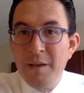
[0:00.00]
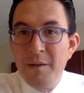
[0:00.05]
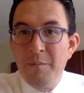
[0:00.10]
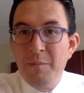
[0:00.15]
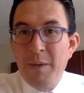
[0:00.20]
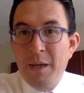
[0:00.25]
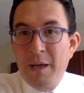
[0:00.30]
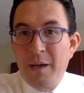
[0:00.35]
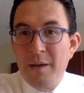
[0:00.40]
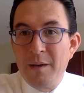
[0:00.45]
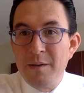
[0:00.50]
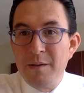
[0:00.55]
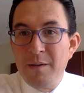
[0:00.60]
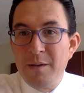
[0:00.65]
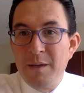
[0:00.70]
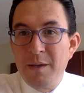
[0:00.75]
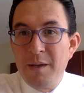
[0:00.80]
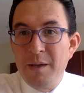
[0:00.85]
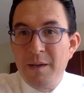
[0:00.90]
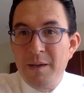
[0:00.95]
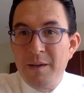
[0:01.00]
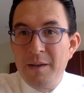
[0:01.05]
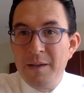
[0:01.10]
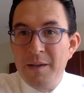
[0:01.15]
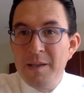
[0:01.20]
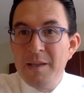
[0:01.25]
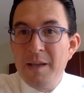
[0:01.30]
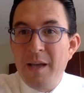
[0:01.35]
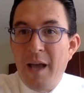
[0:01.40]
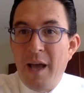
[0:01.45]
because
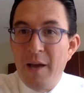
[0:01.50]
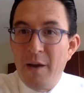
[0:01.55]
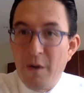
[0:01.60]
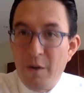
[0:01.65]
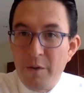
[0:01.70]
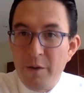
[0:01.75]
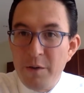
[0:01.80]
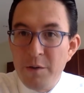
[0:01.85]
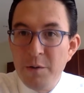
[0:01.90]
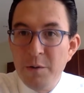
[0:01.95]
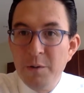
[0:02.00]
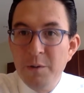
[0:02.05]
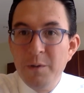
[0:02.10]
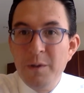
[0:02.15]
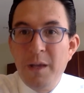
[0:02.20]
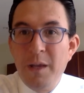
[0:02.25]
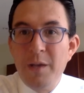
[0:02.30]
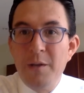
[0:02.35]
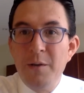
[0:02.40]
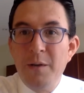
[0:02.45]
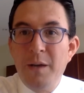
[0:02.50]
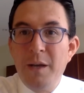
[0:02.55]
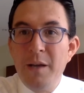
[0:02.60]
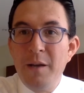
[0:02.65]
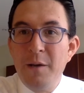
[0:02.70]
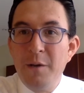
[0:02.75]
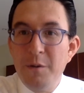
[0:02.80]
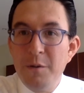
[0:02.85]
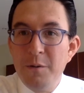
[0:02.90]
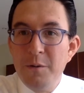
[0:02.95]
this is another tool that you can
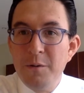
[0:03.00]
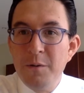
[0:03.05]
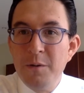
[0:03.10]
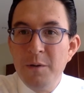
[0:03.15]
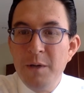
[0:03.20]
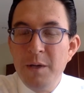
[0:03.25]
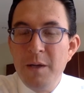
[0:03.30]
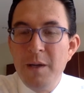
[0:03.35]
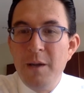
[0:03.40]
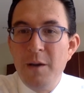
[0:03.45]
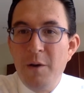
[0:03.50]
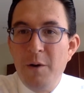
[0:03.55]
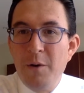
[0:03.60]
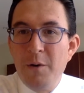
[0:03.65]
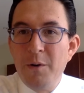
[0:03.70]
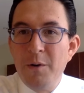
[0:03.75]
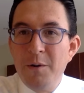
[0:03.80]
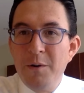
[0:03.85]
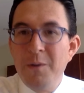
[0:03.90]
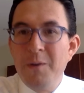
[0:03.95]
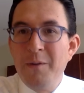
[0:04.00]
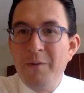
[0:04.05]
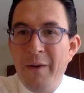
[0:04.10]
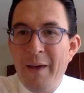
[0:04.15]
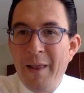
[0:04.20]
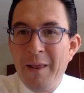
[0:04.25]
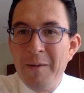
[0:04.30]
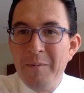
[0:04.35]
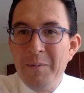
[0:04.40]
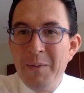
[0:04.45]
use in order to
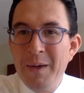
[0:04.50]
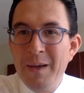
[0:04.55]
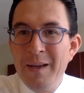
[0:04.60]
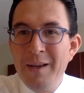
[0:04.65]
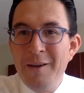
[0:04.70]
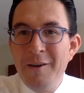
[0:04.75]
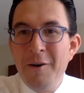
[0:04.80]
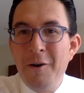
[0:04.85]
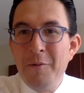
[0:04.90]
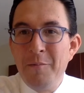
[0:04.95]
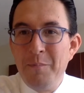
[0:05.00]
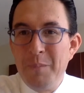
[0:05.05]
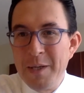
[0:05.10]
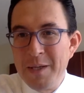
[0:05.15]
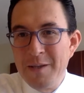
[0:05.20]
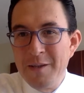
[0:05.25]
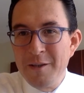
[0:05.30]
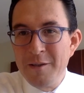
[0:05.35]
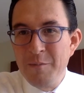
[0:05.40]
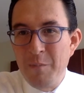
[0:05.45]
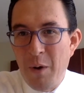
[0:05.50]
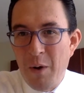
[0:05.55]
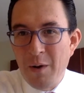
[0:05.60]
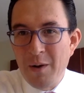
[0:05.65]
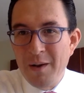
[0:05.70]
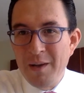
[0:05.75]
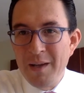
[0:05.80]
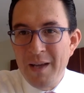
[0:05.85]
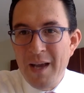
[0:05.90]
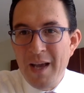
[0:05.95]
develop your business
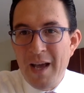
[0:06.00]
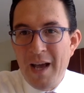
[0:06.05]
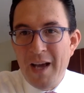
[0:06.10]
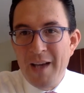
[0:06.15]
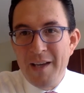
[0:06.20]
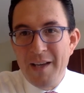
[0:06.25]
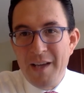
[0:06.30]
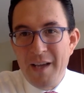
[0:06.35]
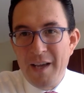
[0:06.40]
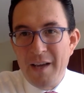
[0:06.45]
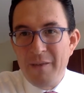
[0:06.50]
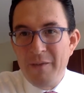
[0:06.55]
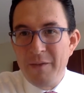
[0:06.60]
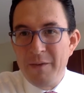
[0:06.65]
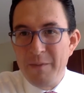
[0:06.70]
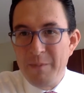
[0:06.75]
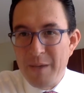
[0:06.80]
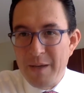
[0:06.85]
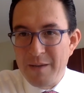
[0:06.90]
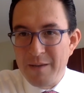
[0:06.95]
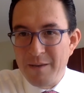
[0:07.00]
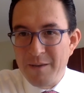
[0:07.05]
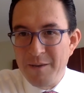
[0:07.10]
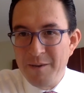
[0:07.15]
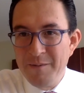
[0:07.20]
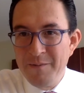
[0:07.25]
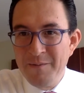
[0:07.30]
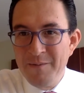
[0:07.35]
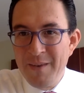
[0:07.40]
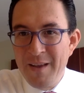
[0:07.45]
model at the end of the semester.
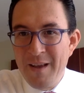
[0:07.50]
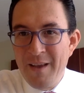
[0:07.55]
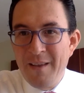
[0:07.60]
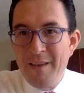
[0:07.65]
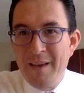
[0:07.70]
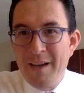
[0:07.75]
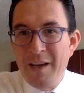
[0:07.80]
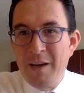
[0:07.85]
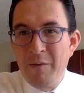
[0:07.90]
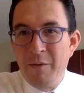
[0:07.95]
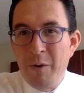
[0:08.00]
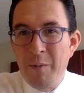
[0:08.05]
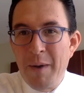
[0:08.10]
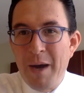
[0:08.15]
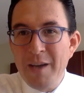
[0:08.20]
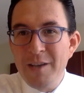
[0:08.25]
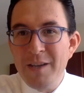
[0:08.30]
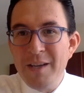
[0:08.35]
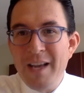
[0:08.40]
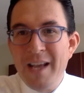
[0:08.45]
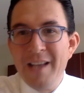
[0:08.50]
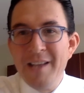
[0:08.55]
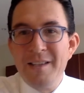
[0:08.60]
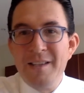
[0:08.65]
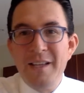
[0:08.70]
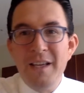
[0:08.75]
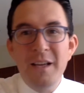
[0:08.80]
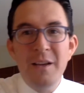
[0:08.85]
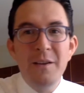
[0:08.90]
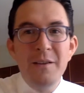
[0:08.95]
Thank you very much, and
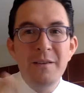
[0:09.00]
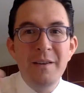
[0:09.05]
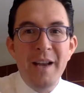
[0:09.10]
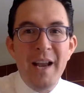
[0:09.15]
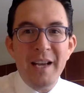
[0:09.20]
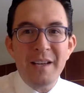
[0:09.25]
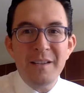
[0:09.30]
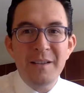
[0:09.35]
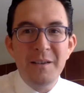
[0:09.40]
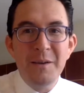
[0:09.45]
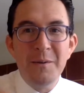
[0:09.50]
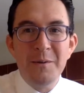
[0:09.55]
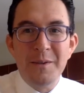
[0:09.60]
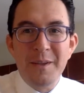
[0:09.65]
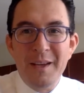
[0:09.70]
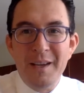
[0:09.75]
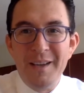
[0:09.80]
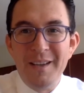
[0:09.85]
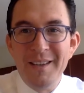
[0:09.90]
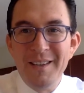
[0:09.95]
see you next Tuesday.